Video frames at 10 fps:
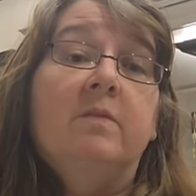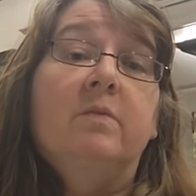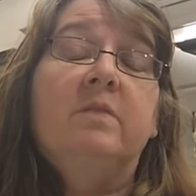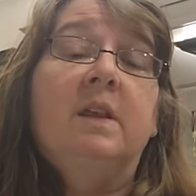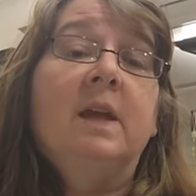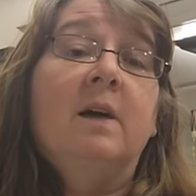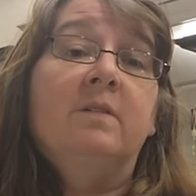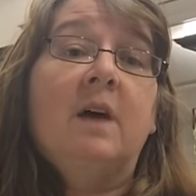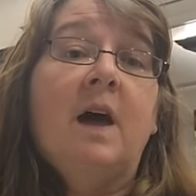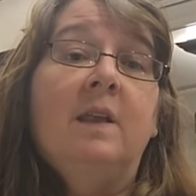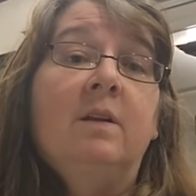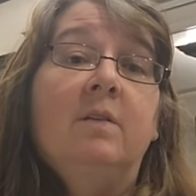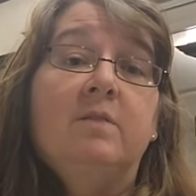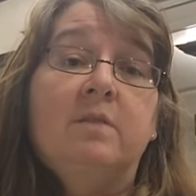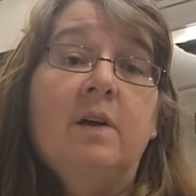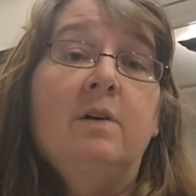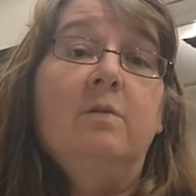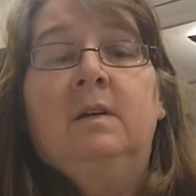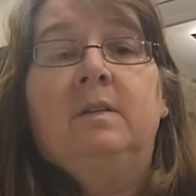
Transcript: sitting outside in all the snow.